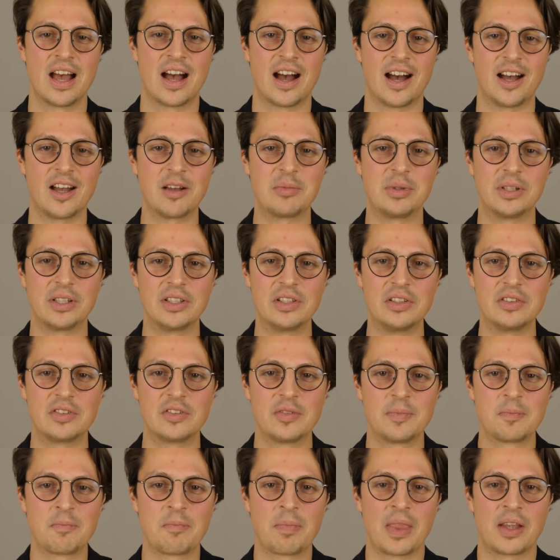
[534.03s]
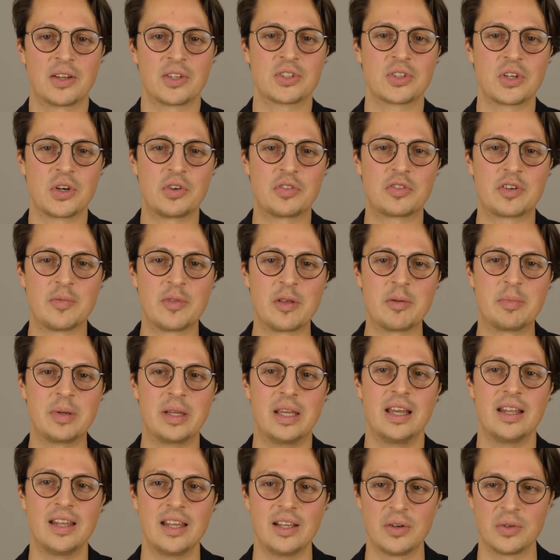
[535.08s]
I believe. So from the
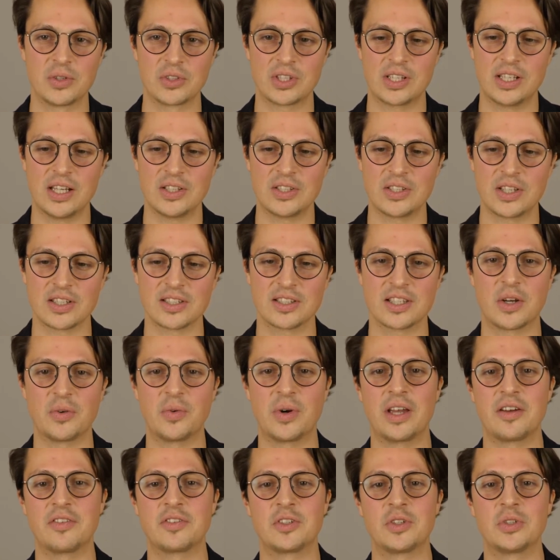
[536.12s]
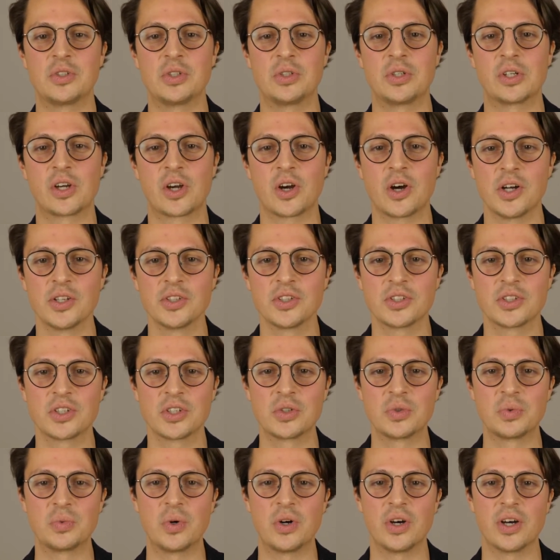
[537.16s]
beginning, it was clear to us that we have to do a
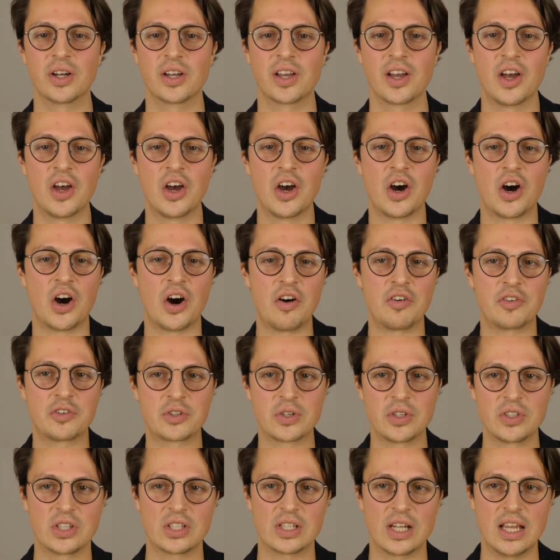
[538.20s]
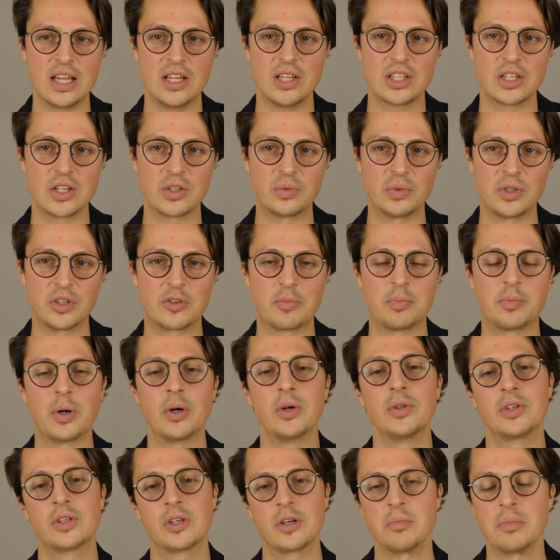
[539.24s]
constant work of translation with
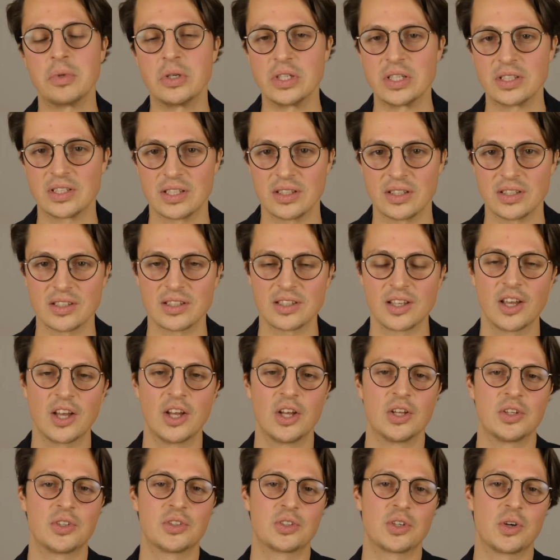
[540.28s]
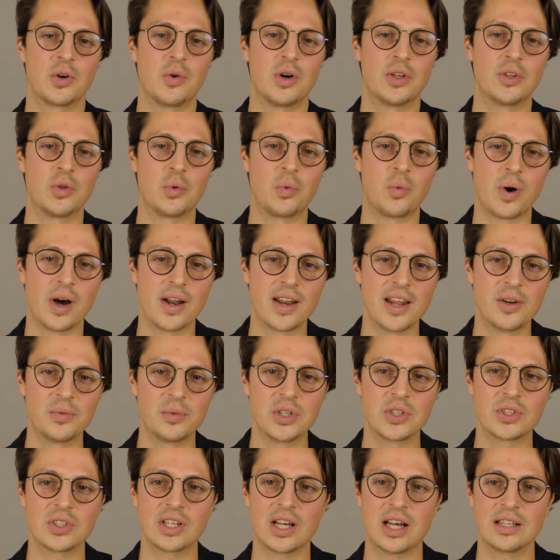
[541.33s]
both communities. So on the one hand,
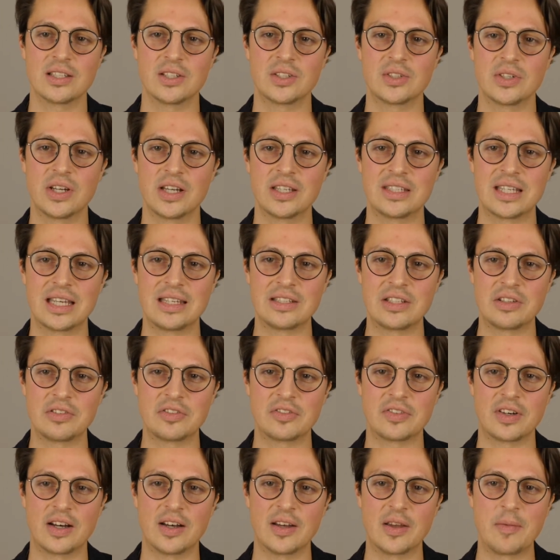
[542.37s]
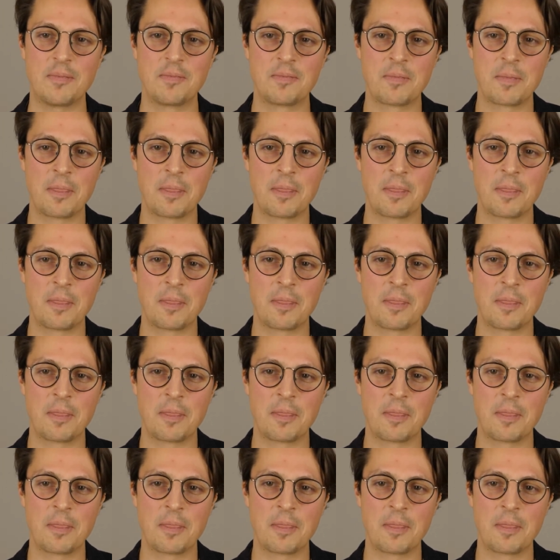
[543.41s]
we started to identify